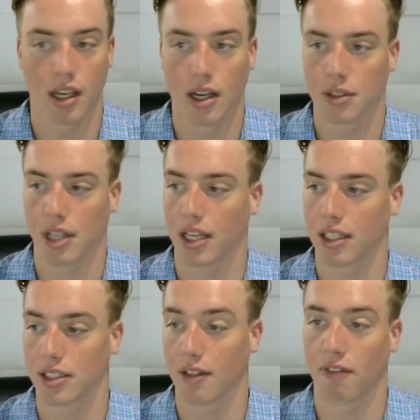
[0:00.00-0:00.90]
So that
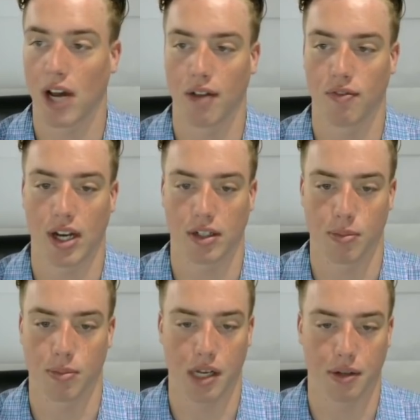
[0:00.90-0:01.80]
is the 5-factor
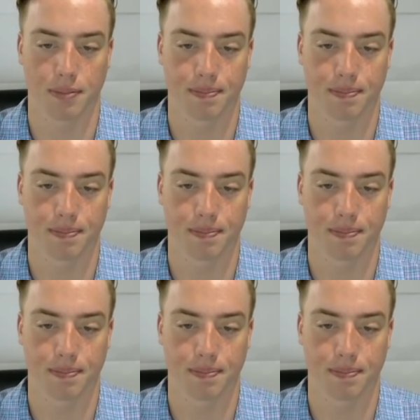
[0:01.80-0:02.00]
model.